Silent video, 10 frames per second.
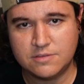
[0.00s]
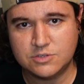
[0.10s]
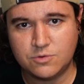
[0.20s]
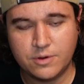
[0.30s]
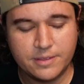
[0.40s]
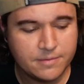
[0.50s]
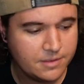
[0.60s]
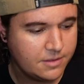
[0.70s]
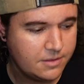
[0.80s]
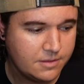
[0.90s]
of the story.
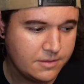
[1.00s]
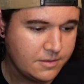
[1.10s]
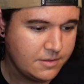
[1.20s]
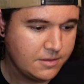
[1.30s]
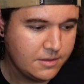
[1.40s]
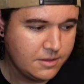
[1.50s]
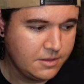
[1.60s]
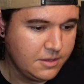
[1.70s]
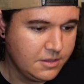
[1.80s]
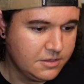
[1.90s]

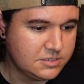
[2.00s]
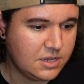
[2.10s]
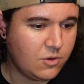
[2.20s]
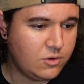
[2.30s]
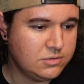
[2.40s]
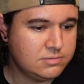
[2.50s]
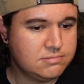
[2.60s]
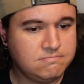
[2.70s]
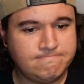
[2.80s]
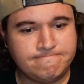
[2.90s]
So
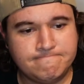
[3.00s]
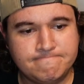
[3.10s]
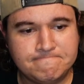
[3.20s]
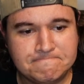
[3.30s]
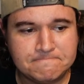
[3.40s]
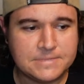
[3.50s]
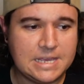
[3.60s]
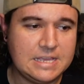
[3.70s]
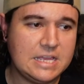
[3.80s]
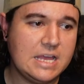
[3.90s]

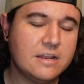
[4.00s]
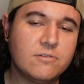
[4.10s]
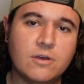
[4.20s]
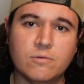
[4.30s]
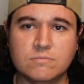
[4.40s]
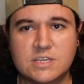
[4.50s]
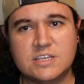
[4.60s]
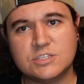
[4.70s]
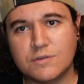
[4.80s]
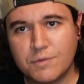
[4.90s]
I don't know, did
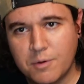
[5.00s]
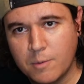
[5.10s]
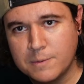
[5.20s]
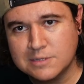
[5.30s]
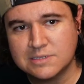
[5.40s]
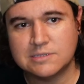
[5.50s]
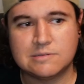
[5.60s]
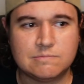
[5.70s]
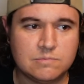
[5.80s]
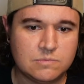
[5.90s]
it serve a purpose?